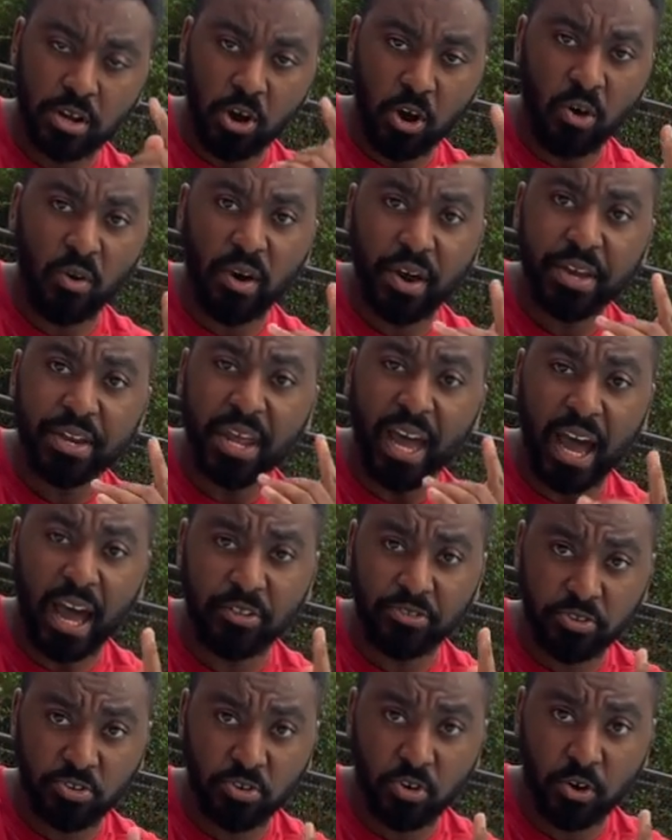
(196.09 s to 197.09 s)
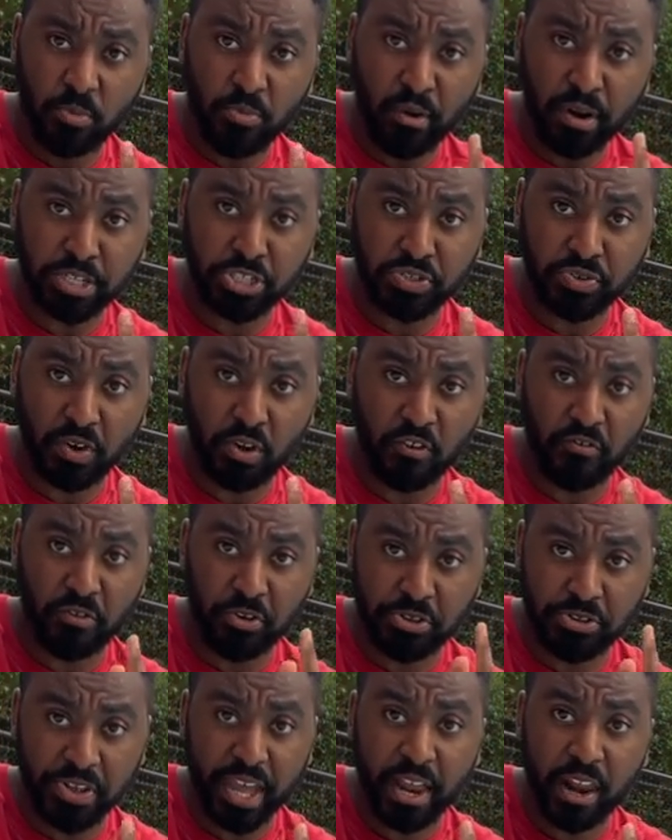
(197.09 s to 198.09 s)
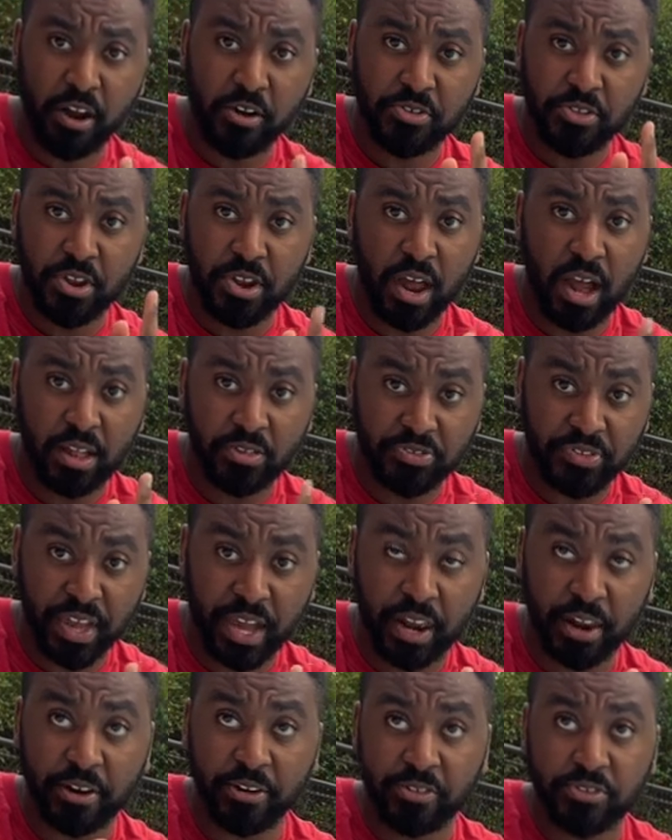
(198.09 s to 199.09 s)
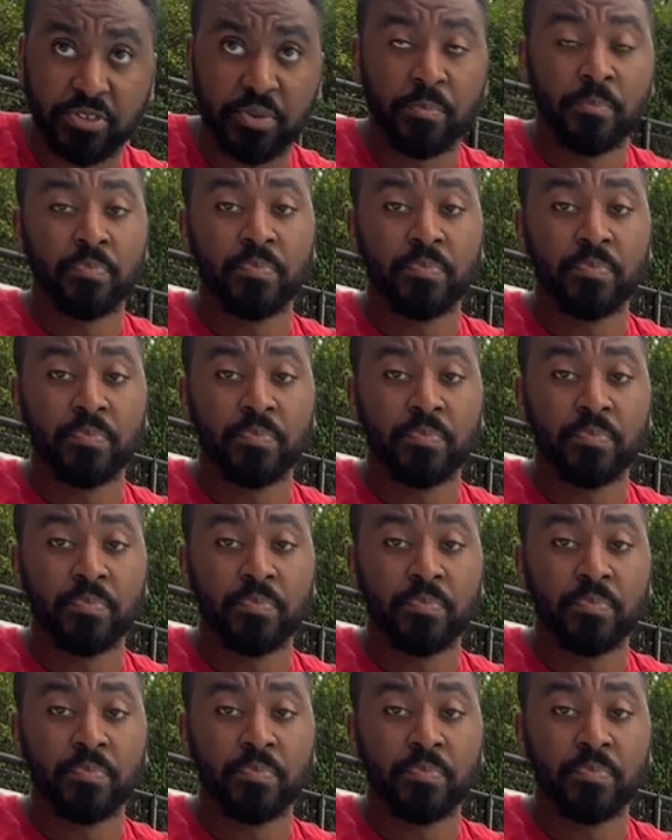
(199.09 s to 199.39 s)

go on how to do a breaststroke for sailors and non-sailors.